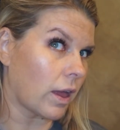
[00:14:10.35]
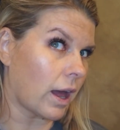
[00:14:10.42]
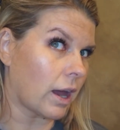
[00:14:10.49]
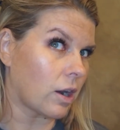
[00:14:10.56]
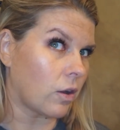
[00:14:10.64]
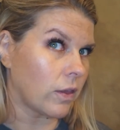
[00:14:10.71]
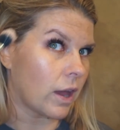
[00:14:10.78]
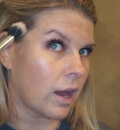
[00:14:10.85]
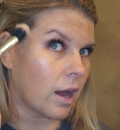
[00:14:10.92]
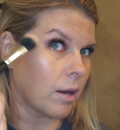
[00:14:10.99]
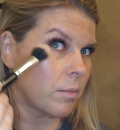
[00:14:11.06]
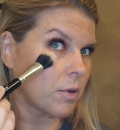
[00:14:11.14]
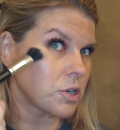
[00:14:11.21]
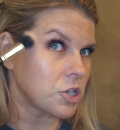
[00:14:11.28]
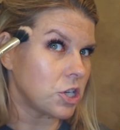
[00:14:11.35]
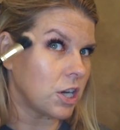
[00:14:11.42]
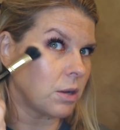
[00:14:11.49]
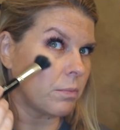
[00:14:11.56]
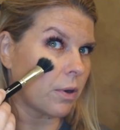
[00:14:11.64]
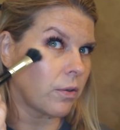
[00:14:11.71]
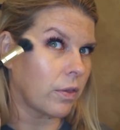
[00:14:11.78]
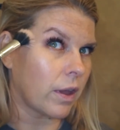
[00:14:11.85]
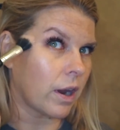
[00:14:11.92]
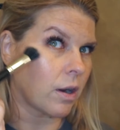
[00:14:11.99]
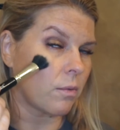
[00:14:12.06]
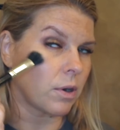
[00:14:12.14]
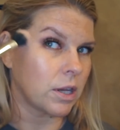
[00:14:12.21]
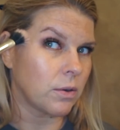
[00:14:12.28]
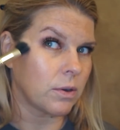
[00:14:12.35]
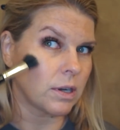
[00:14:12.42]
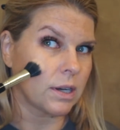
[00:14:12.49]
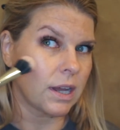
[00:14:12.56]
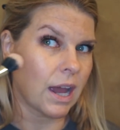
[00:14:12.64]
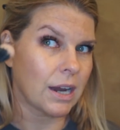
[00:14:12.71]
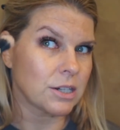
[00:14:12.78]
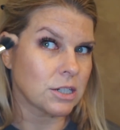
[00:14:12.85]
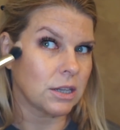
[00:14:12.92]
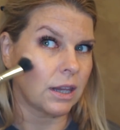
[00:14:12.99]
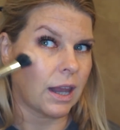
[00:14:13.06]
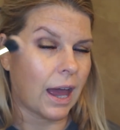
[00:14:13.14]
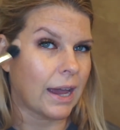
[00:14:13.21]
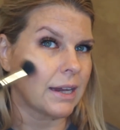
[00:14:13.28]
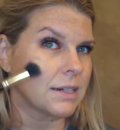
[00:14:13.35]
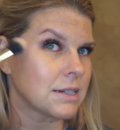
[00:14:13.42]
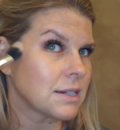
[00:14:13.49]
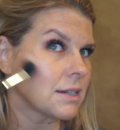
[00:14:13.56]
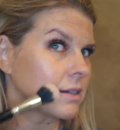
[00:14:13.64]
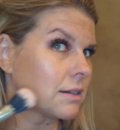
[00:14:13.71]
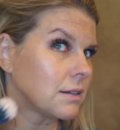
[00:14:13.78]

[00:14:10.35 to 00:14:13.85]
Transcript: that on the upper cheekbone there where you would catch light.